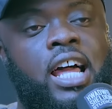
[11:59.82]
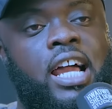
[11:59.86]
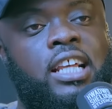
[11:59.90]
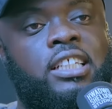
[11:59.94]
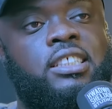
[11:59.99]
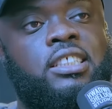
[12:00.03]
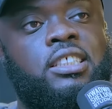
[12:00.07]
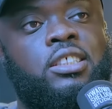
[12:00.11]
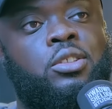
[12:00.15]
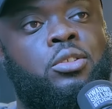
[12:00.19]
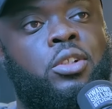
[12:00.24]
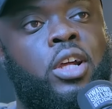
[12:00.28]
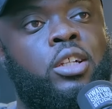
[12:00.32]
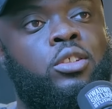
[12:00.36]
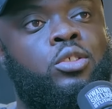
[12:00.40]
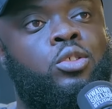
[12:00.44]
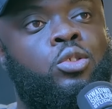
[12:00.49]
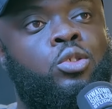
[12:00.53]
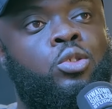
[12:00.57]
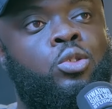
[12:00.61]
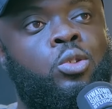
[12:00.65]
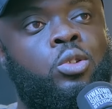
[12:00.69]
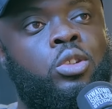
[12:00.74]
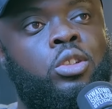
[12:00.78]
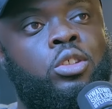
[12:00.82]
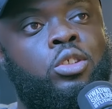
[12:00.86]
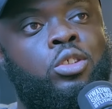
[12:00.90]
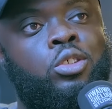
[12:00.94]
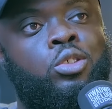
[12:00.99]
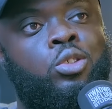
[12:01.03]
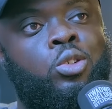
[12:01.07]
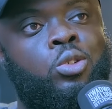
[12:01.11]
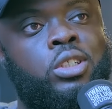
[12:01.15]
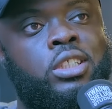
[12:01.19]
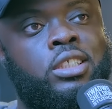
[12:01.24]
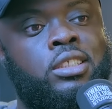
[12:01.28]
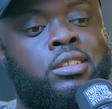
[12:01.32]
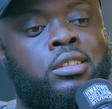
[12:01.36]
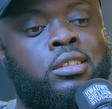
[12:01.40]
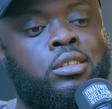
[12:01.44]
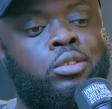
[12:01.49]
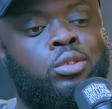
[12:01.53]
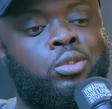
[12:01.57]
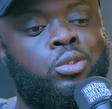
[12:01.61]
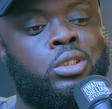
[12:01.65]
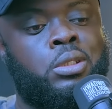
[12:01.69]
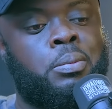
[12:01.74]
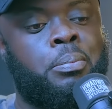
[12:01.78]
like she's trying to do this
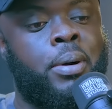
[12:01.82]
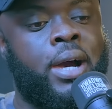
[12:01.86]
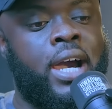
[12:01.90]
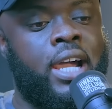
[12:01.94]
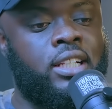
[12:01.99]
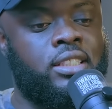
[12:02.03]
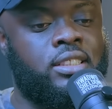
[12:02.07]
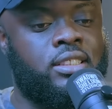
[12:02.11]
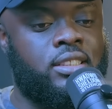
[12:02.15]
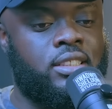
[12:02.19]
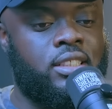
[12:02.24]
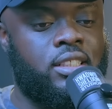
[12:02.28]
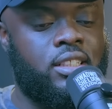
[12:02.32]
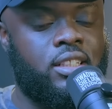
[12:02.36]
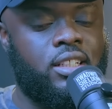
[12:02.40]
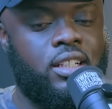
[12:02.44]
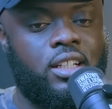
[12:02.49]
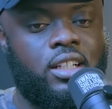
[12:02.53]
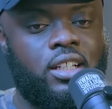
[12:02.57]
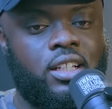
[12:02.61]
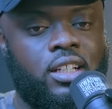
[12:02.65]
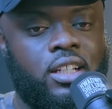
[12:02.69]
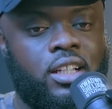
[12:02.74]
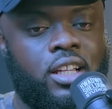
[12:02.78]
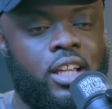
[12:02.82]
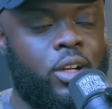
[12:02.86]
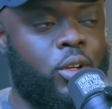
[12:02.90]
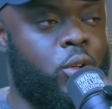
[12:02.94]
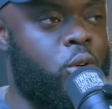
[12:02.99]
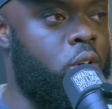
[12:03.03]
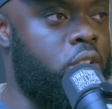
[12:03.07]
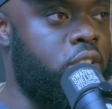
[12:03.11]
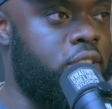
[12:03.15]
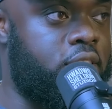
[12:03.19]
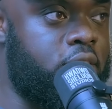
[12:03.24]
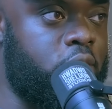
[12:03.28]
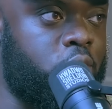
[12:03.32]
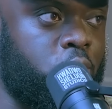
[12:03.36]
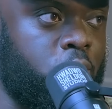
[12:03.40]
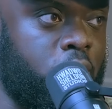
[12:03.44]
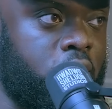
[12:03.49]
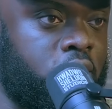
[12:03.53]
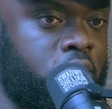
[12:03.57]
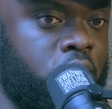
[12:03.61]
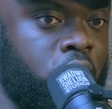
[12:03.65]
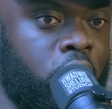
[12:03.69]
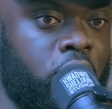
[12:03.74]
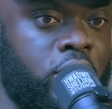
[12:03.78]
thing to spite a
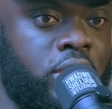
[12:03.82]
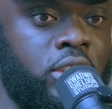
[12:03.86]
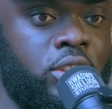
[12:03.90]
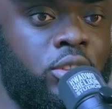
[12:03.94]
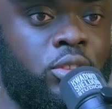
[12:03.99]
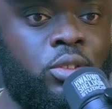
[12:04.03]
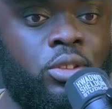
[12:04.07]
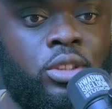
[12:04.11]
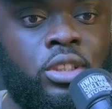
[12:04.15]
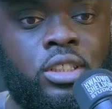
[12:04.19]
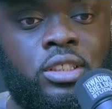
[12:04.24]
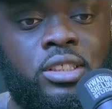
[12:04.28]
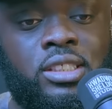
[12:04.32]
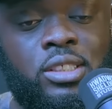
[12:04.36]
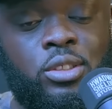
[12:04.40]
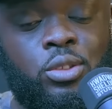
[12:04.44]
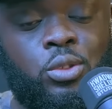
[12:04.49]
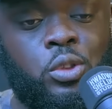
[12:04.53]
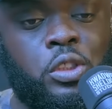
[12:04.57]
constituent. Or she's doing this thing